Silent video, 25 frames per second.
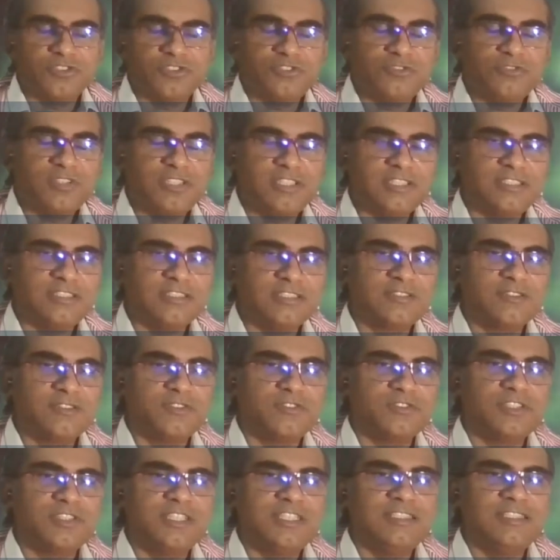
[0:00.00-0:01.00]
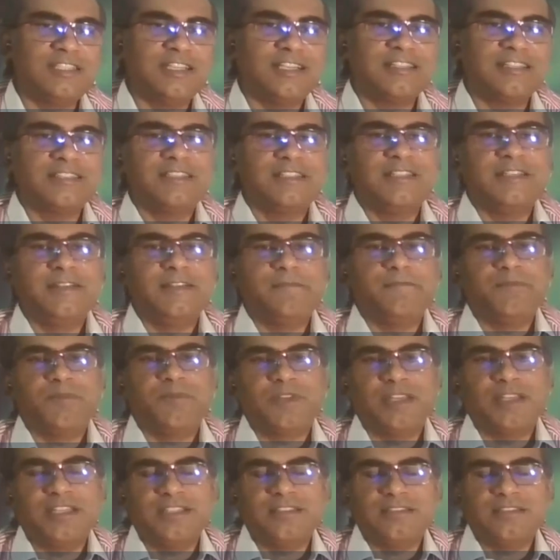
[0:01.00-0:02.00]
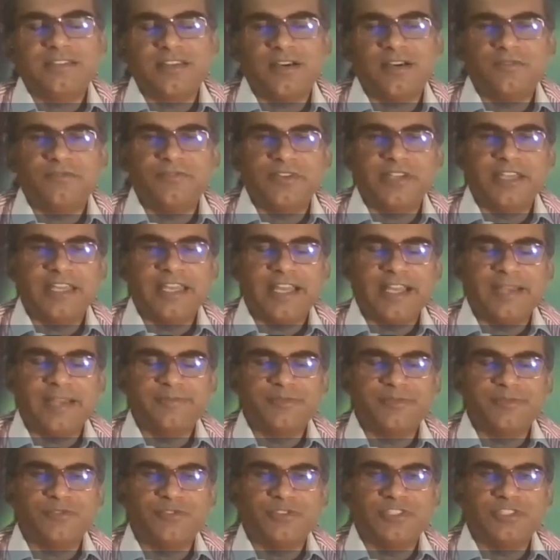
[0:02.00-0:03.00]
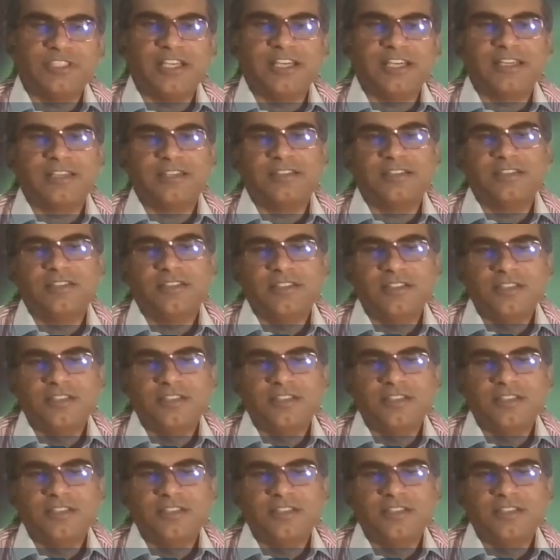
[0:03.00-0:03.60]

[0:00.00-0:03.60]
Students, these are the list of crimes which are